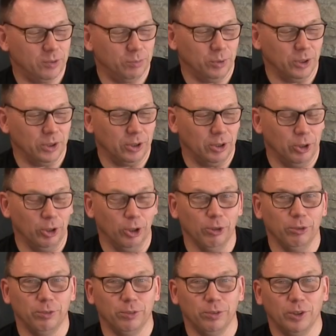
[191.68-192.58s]
my
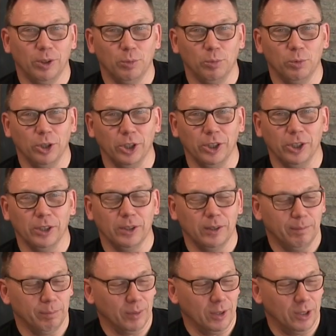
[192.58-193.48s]
earth wire
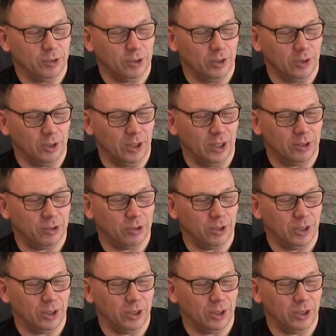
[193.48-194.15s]
has got the letter